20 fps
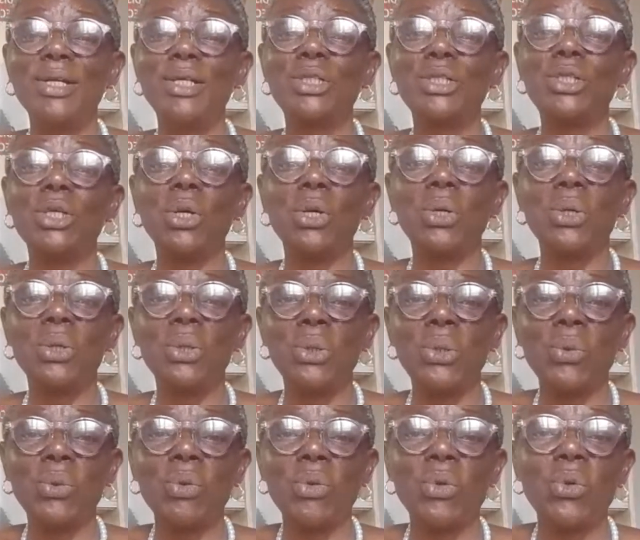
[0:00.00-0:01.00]
So
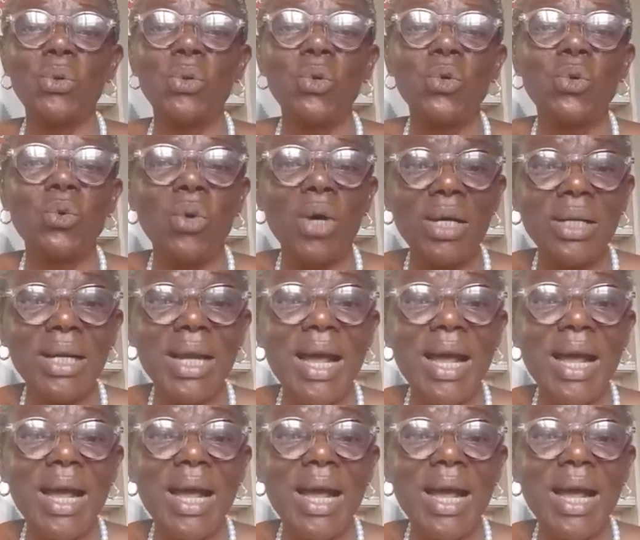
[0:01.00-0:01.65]
what